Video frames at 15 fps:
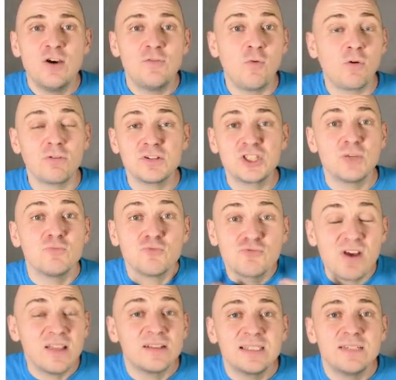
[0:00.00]
for some
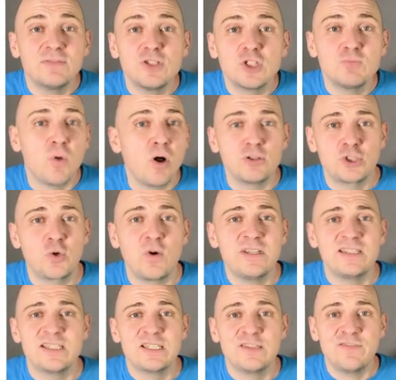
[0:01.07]
relatively small
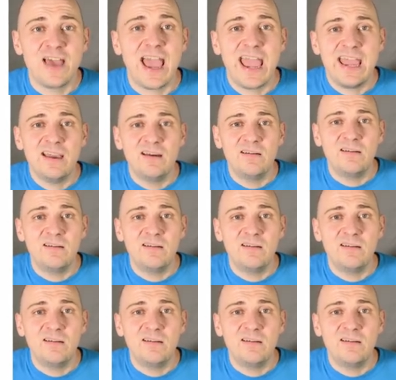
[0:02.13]
choices of A.